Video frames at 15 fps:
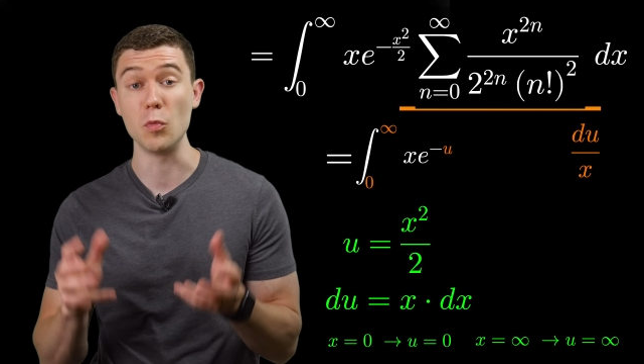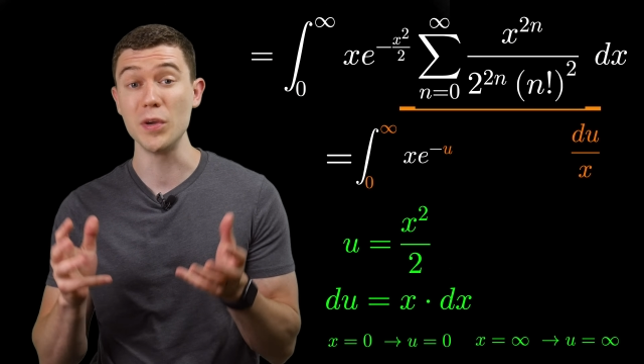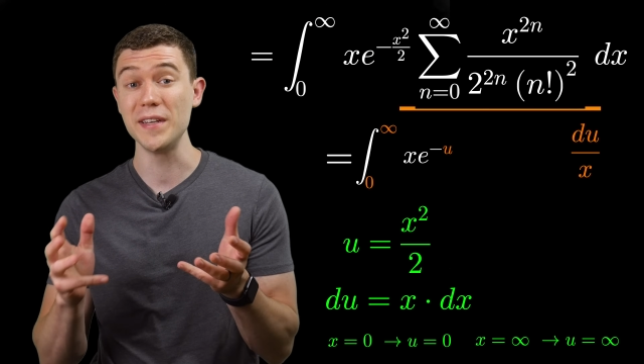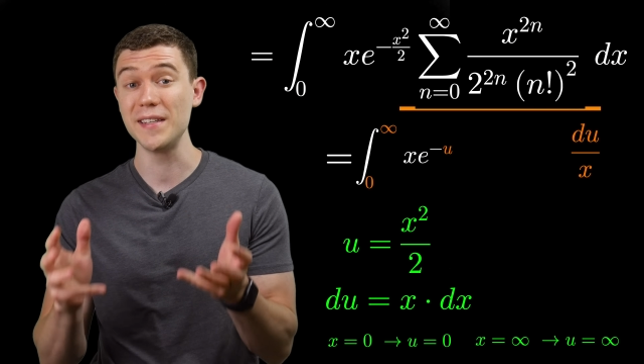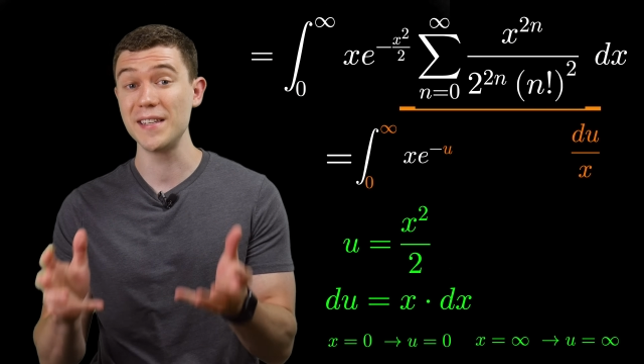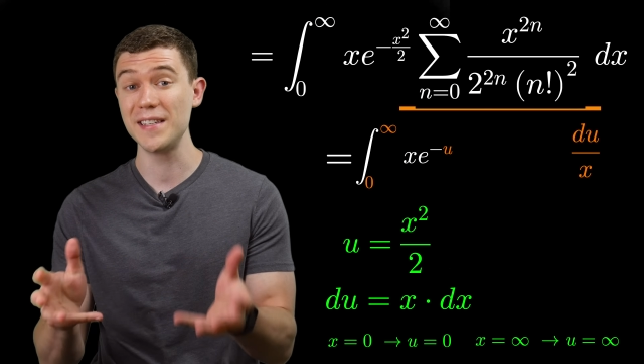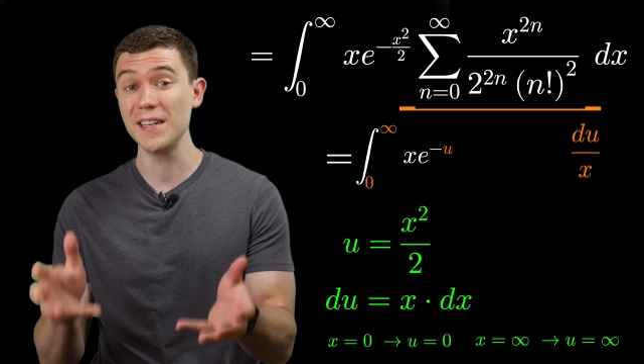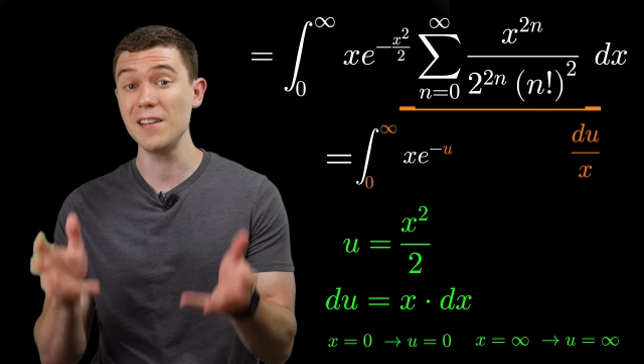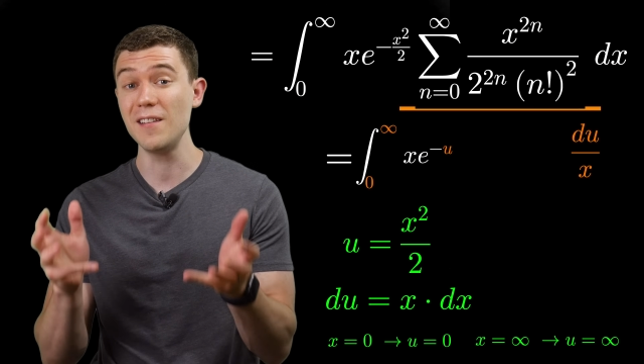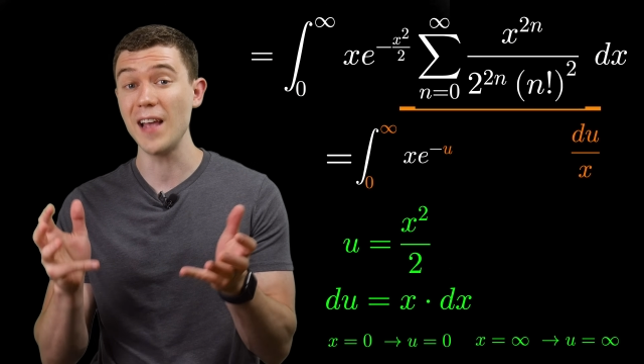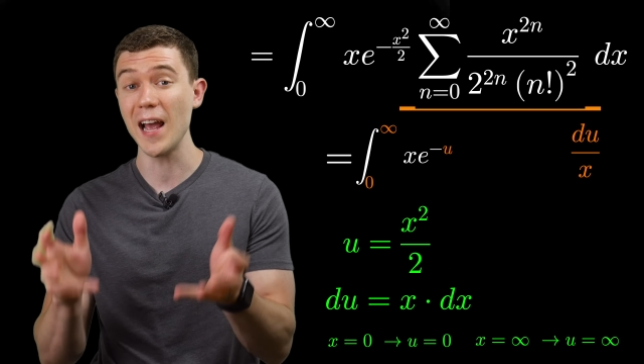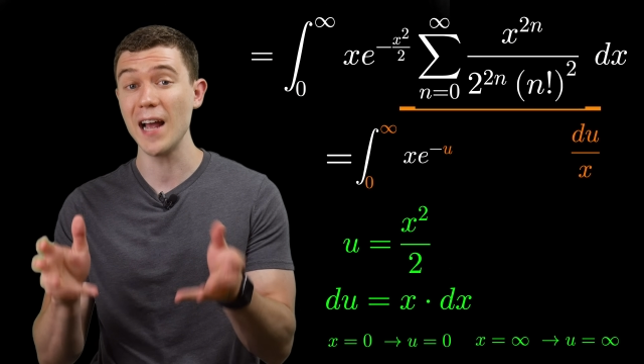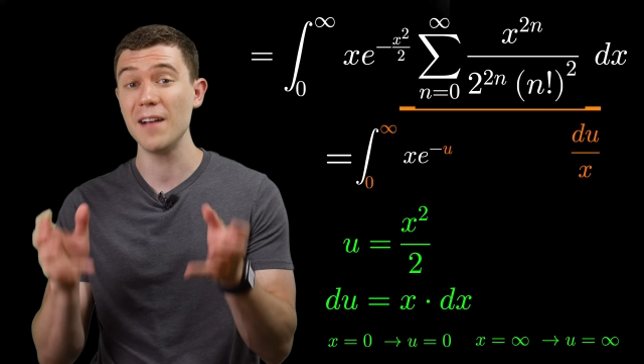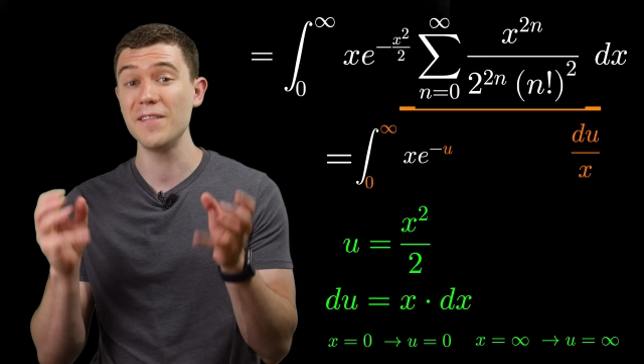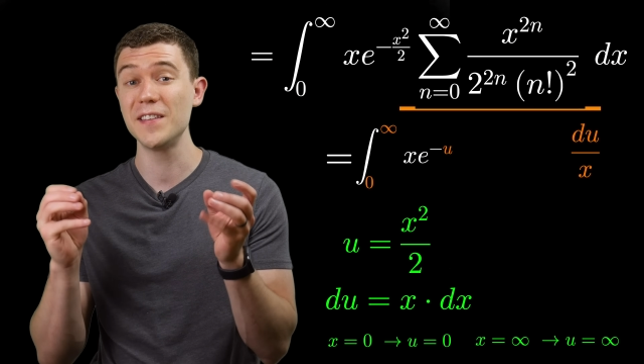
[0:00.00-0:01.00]
we still
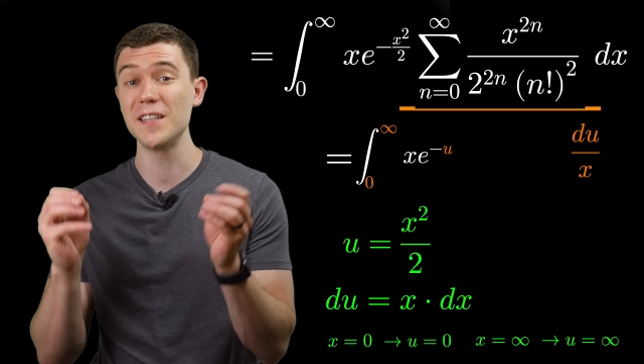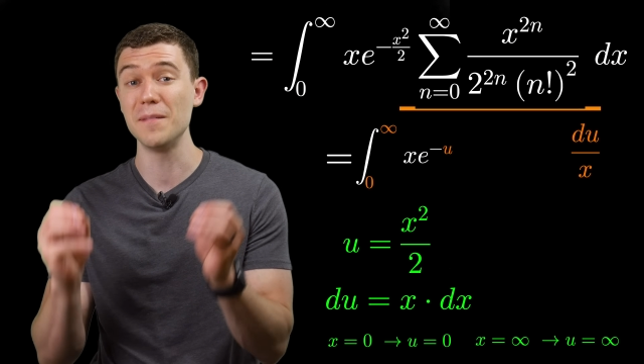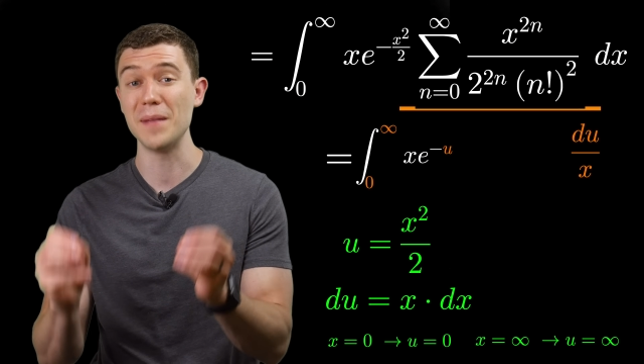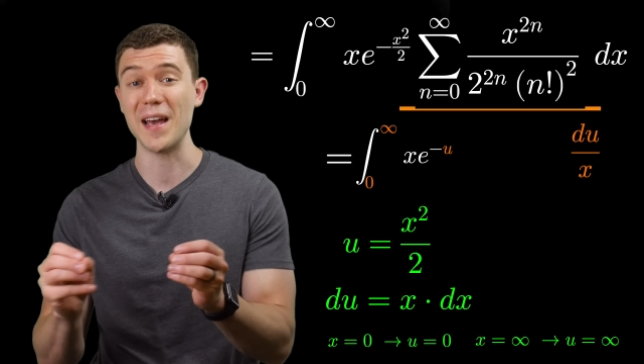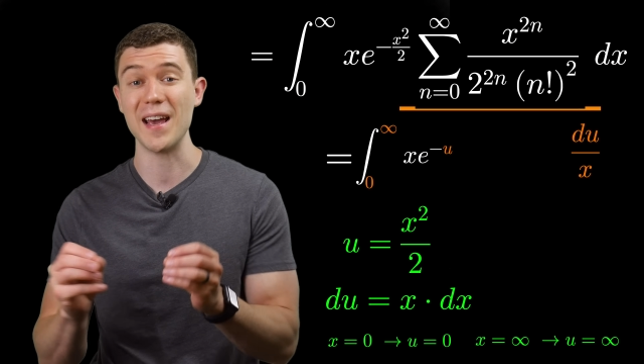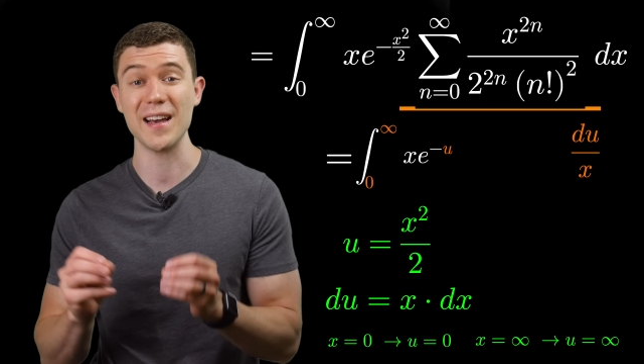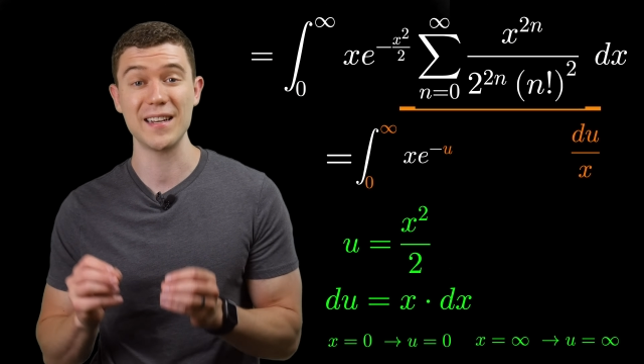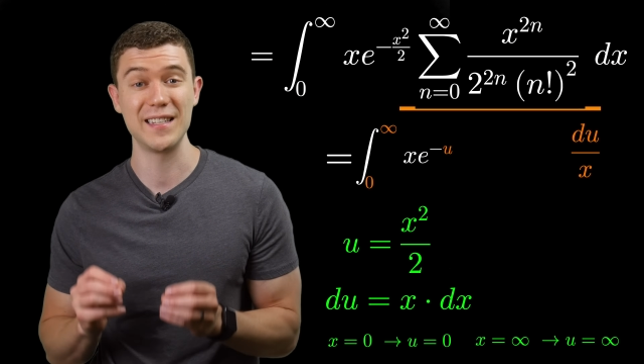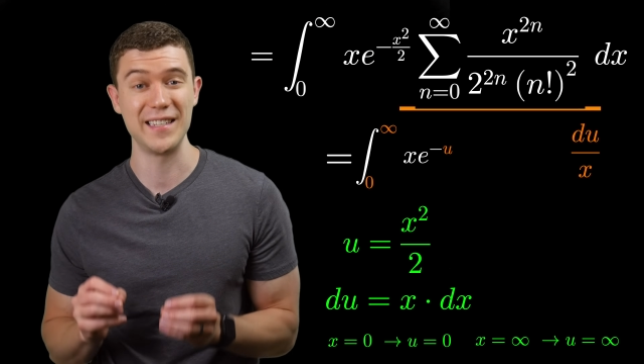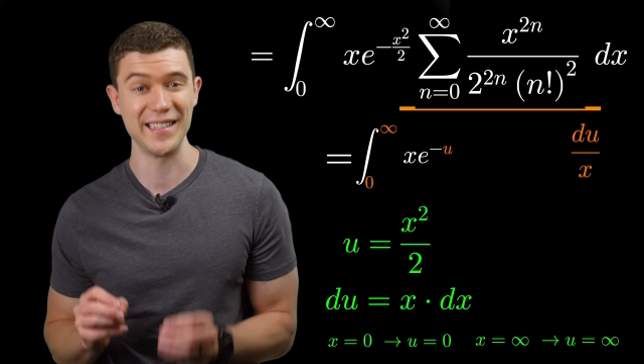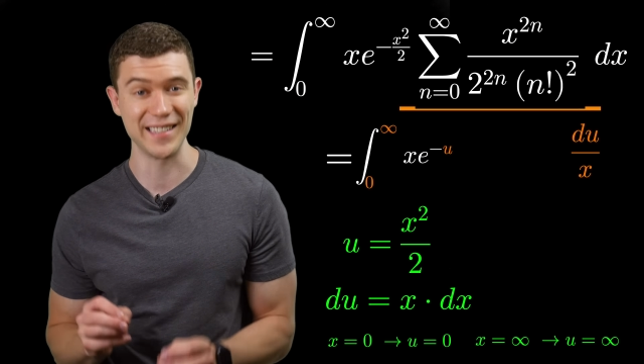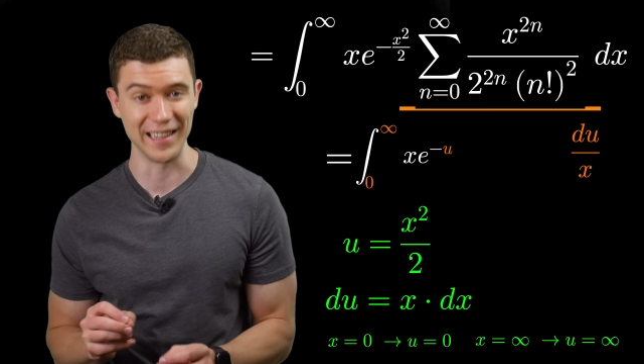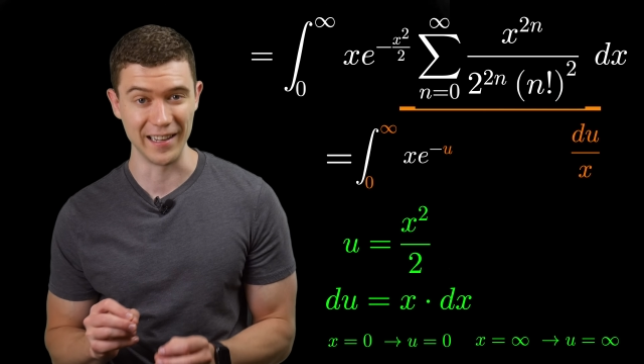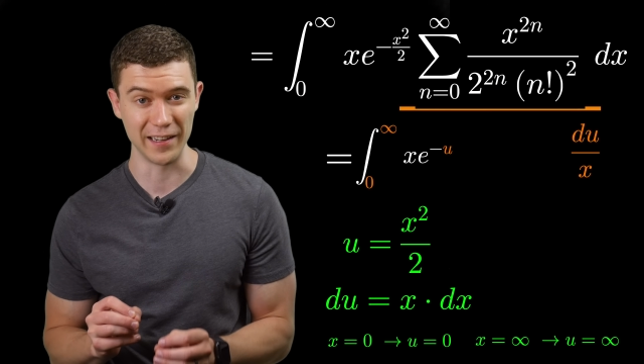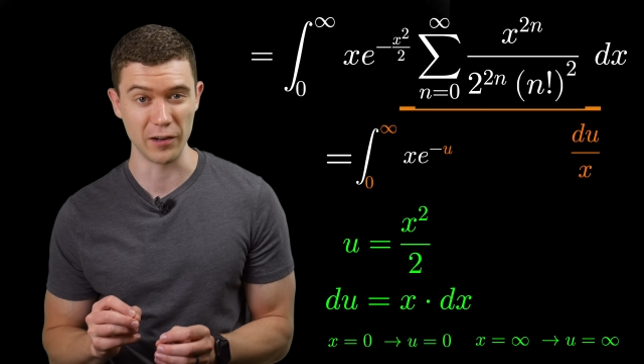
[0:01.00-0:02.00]
have some
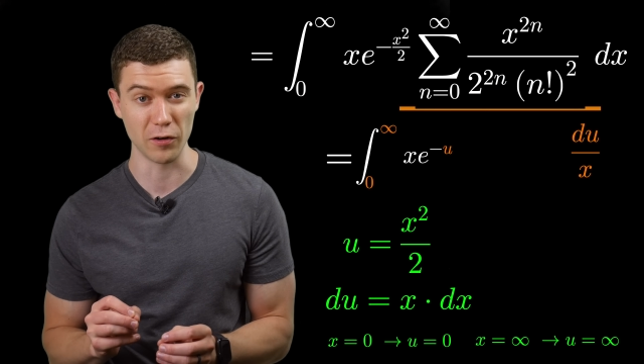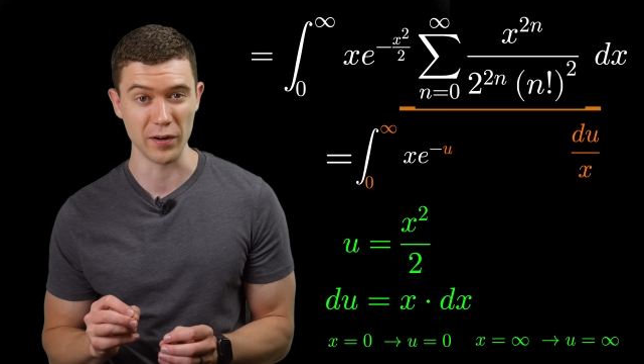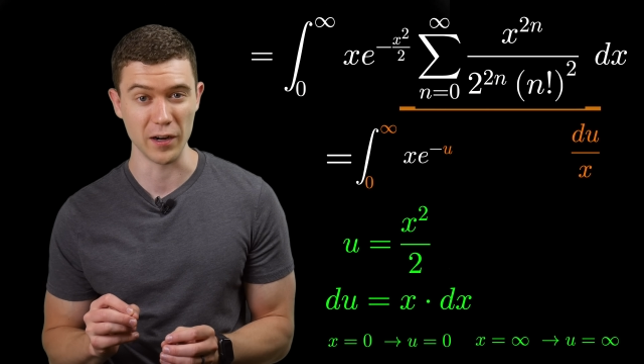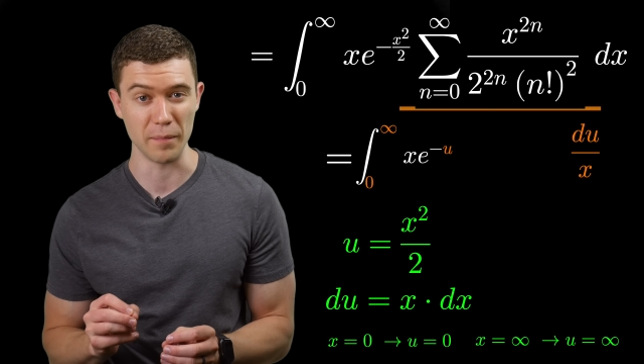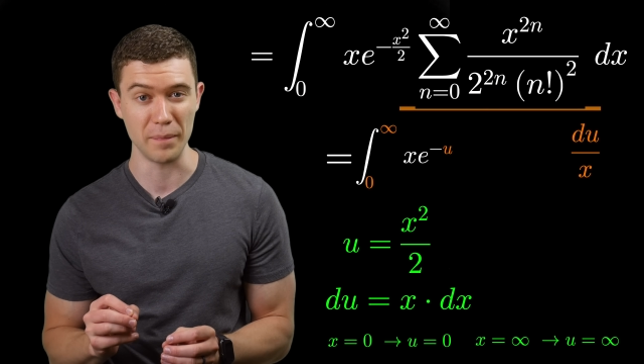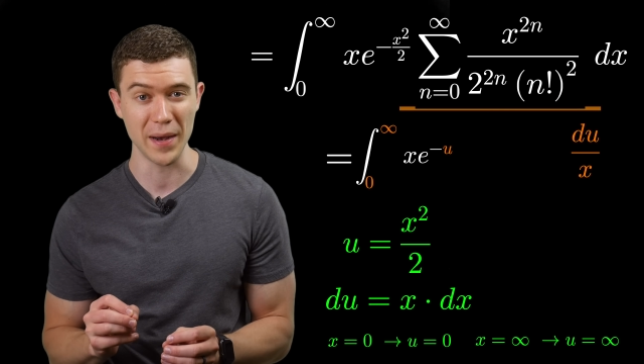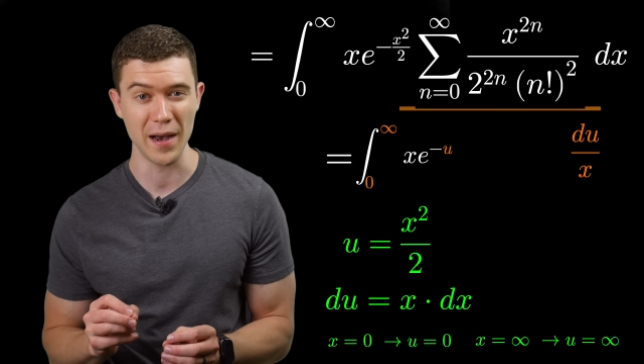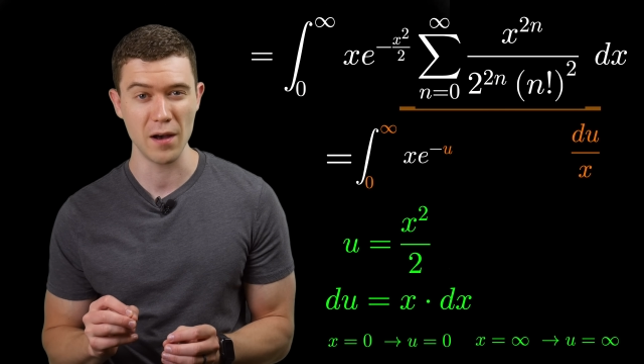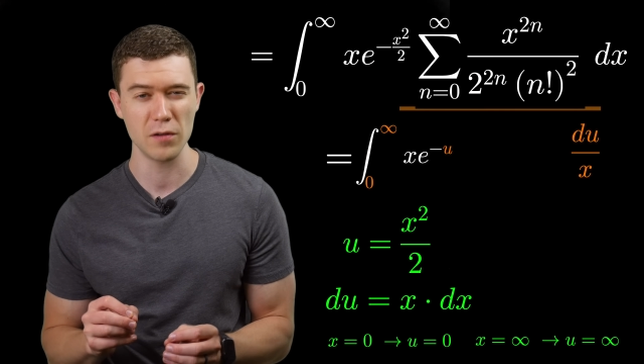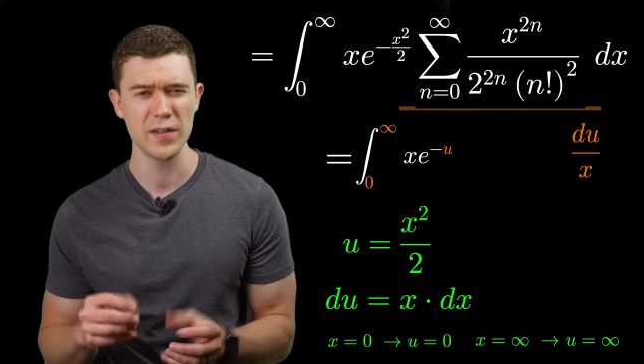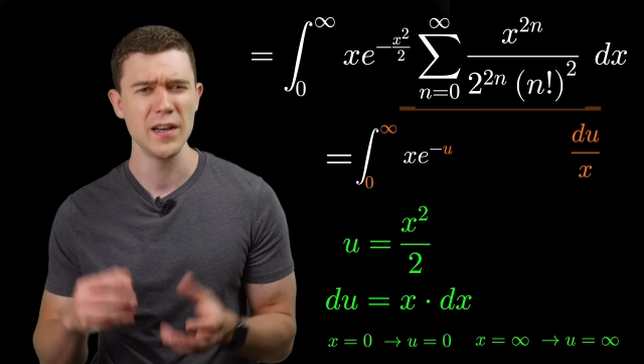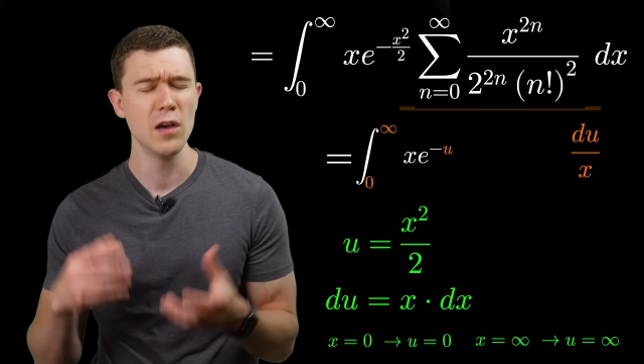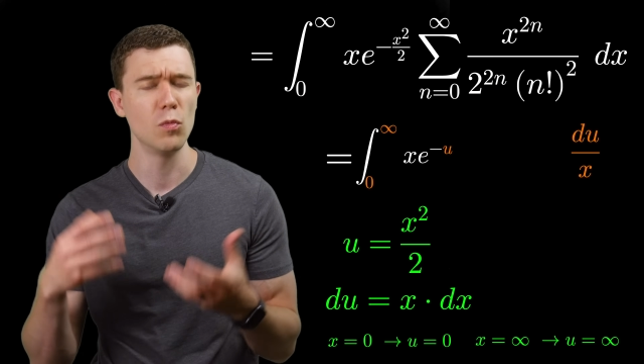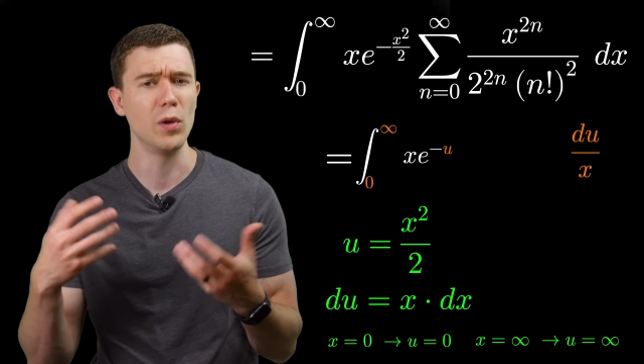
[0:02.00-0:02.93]
x's lingering about.